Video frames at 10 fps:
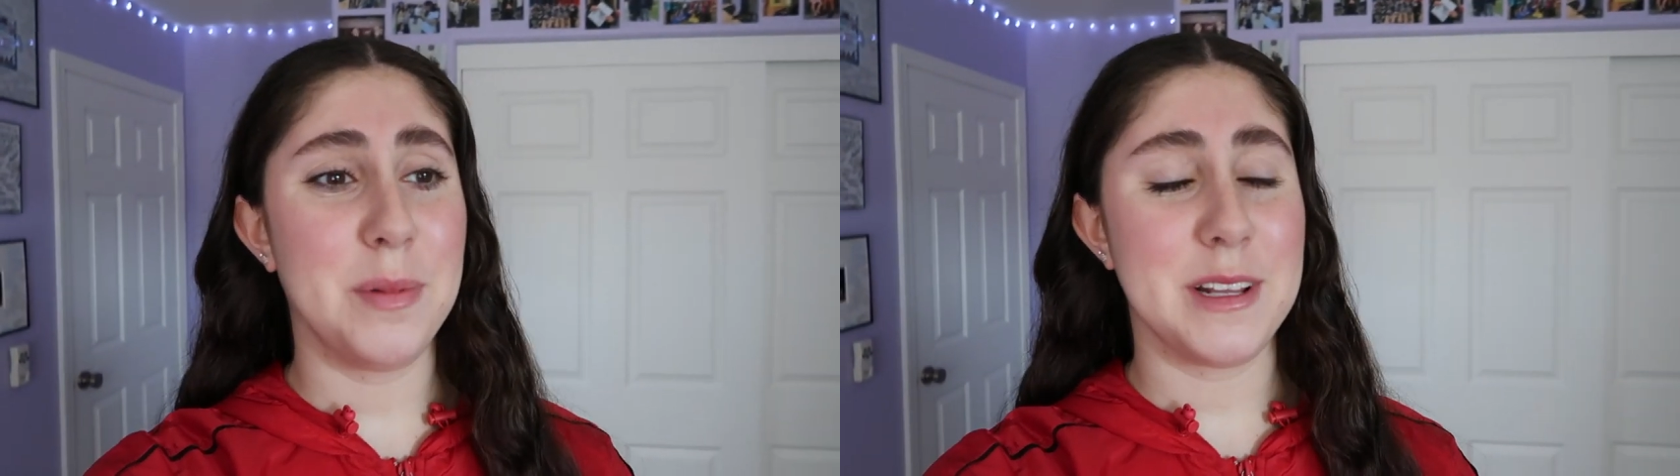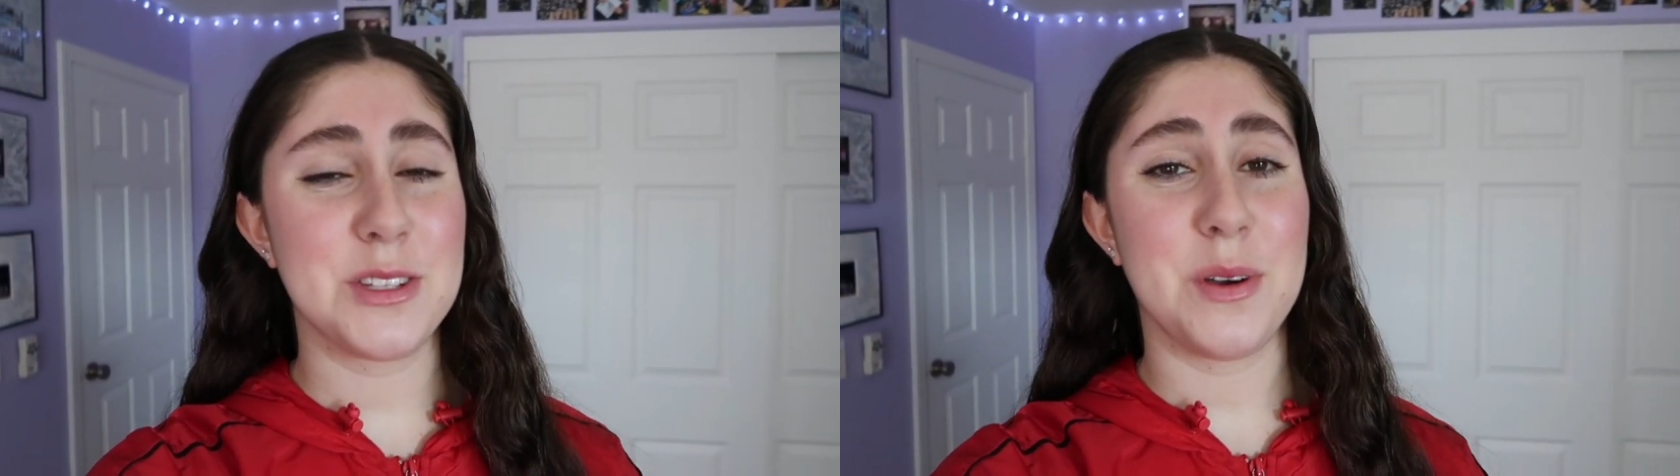
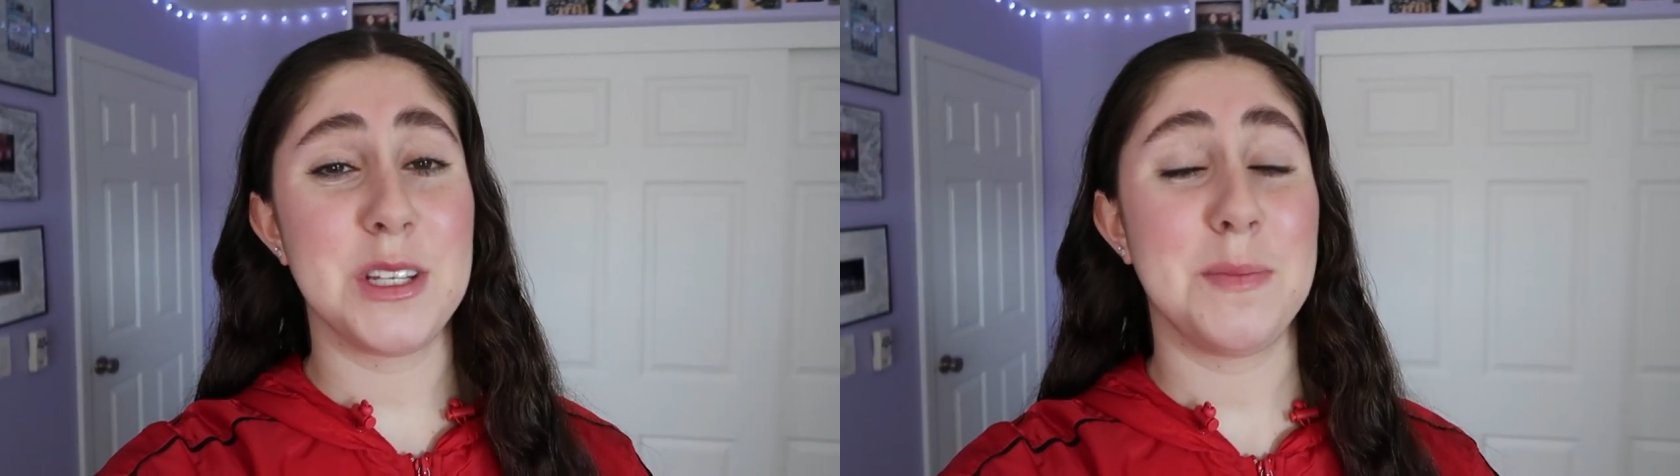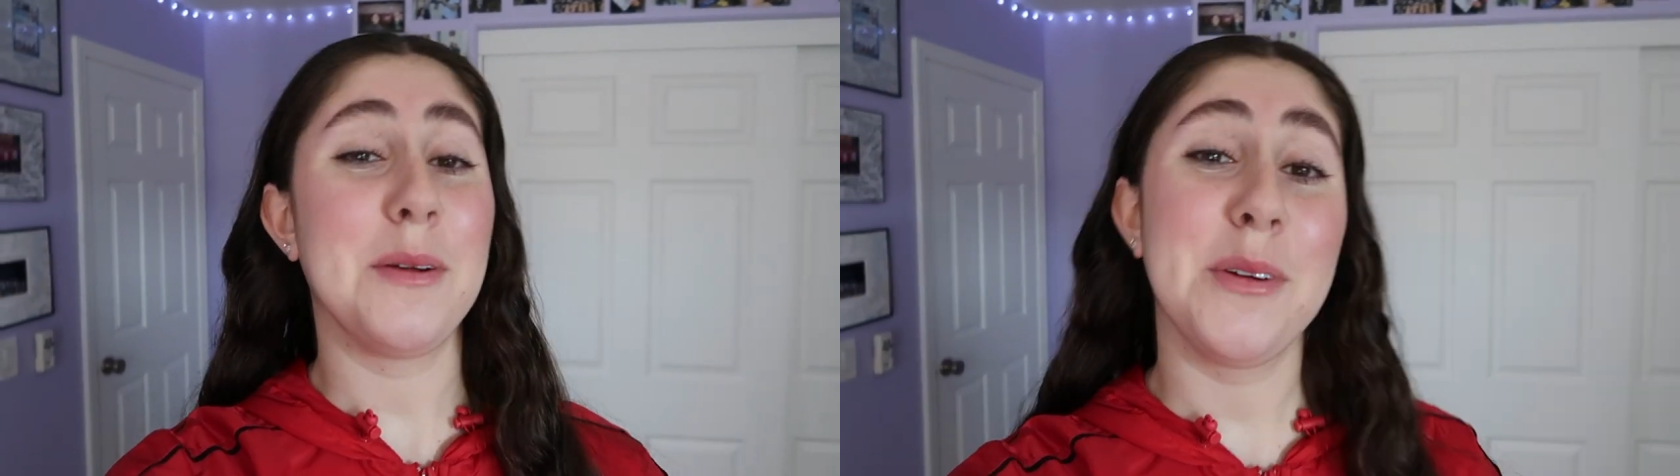but it's going
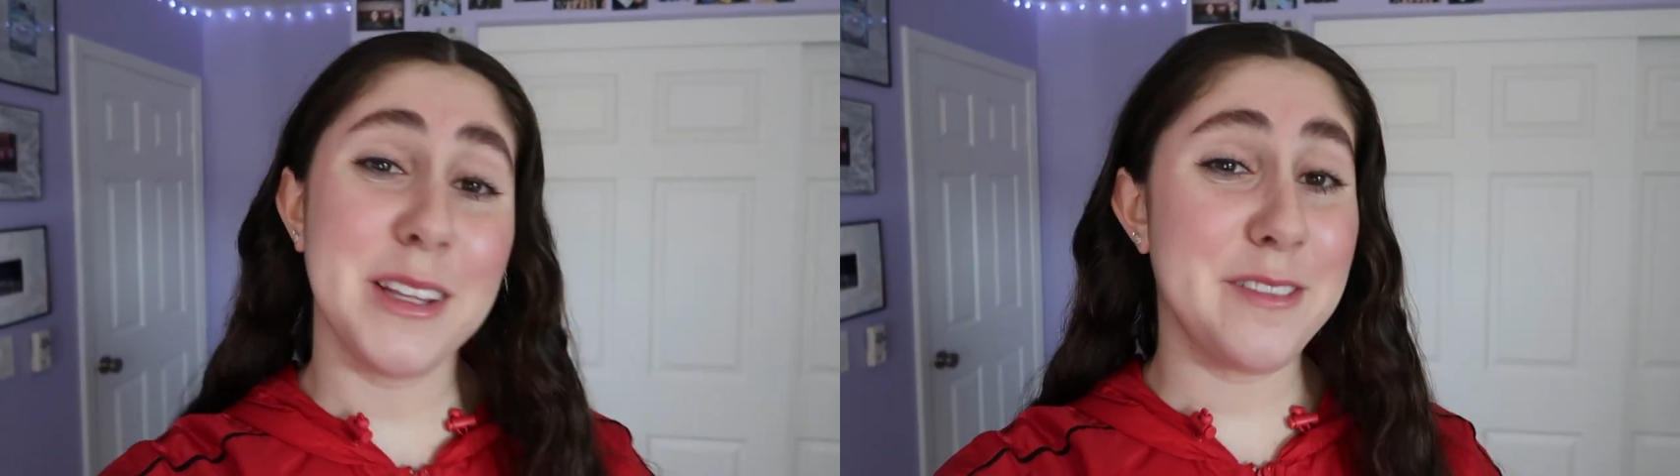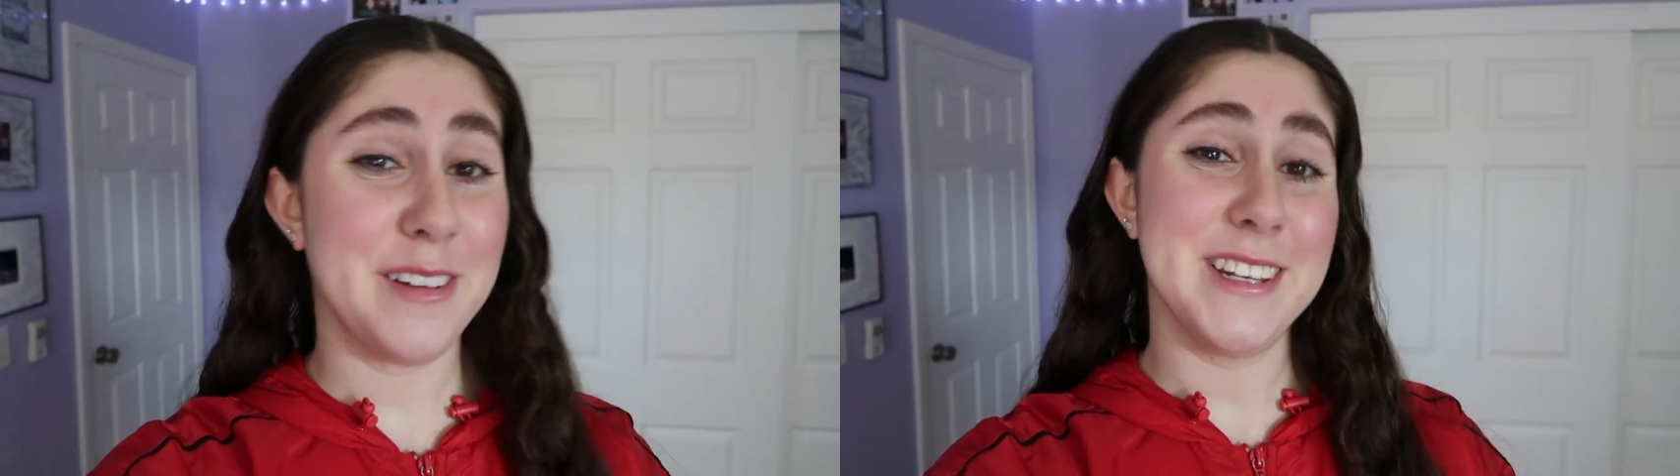to be a
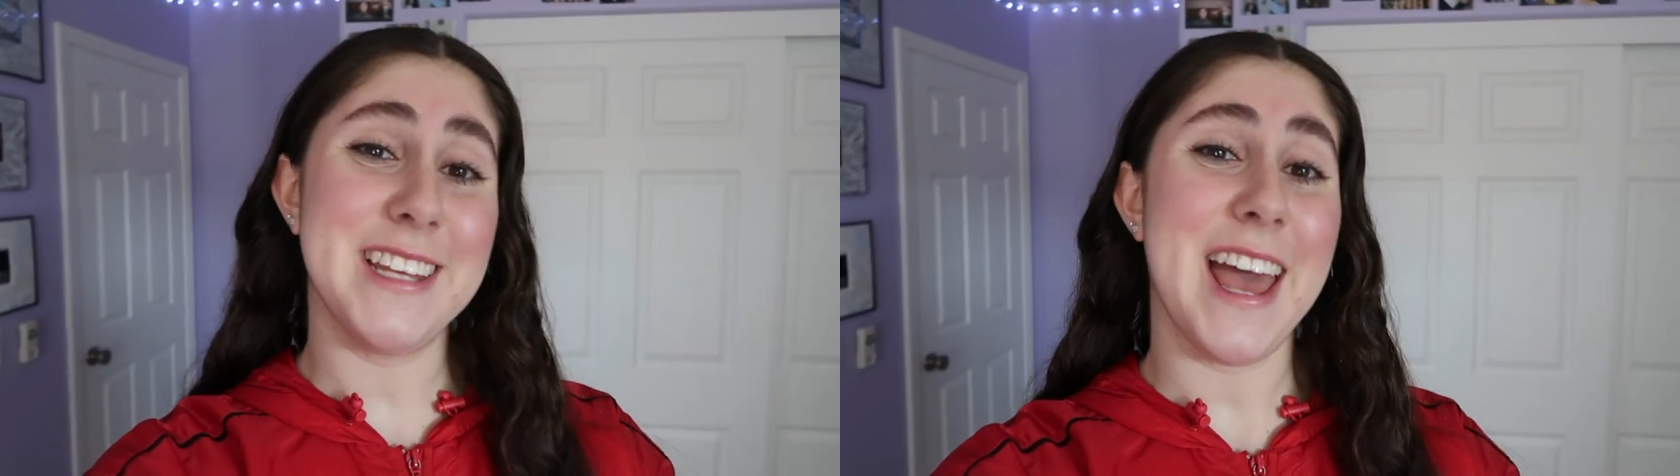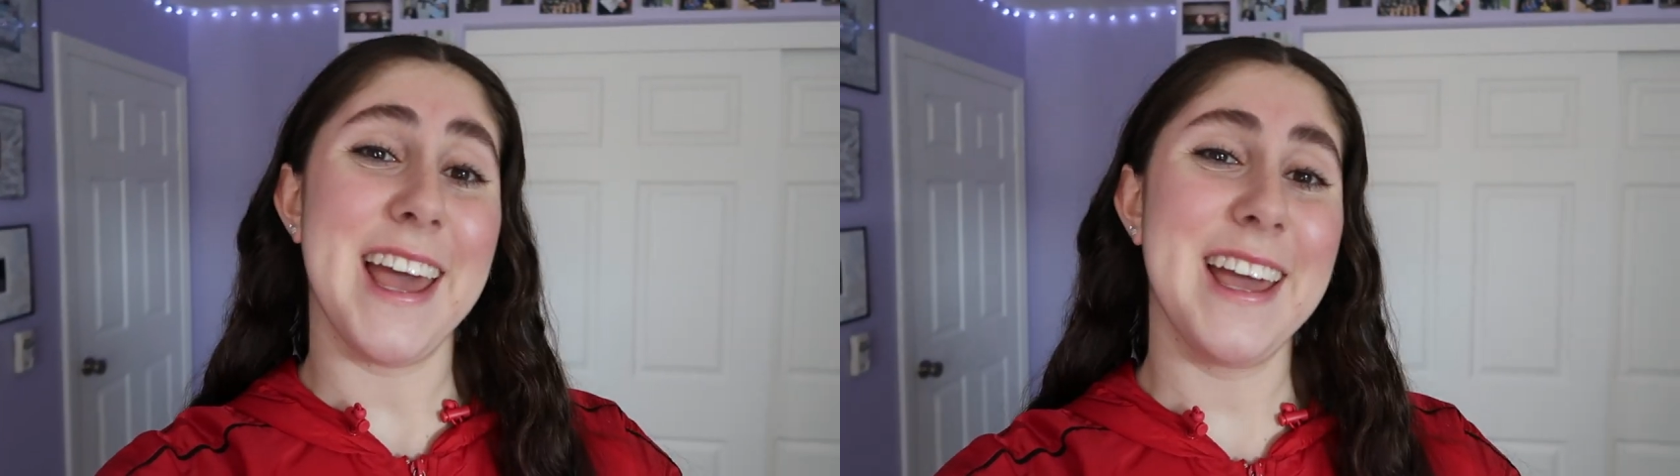really fun
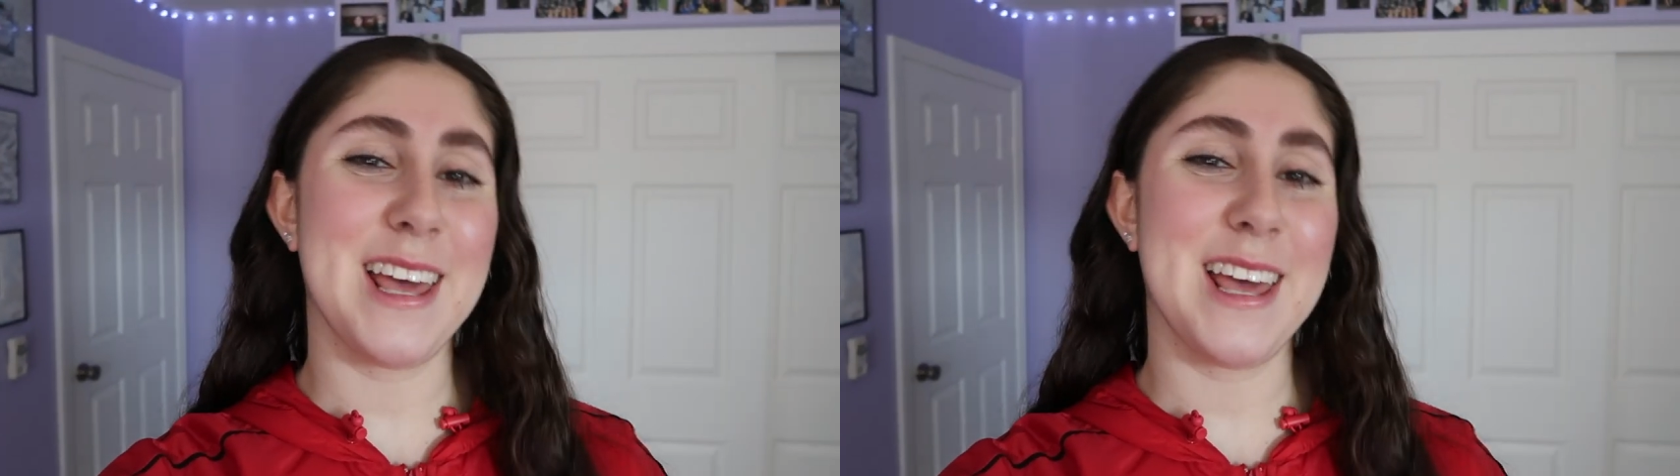day